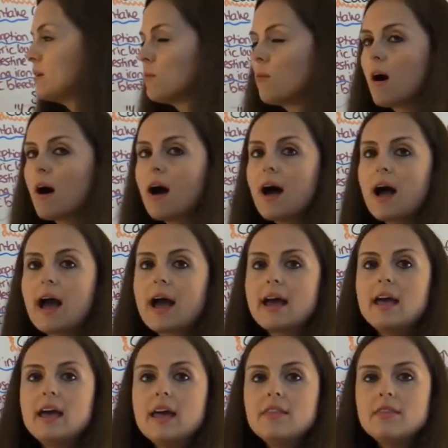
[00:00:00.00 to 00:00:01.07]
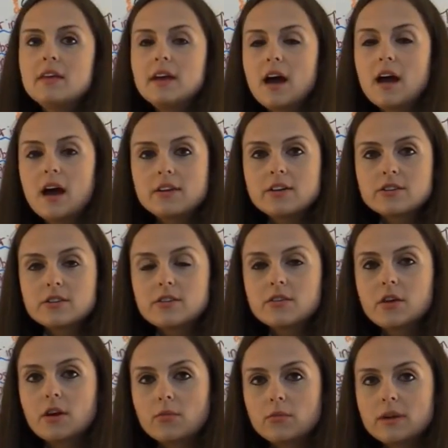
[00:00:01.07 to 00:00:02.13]
why,
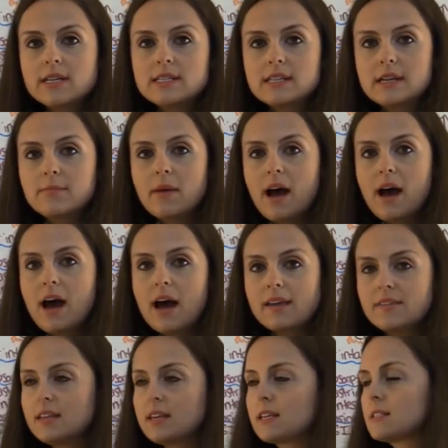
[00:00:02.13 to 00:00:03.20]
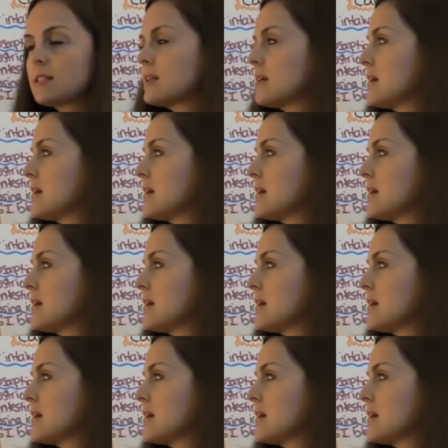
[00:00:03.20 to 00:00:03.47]
the reasoning behind this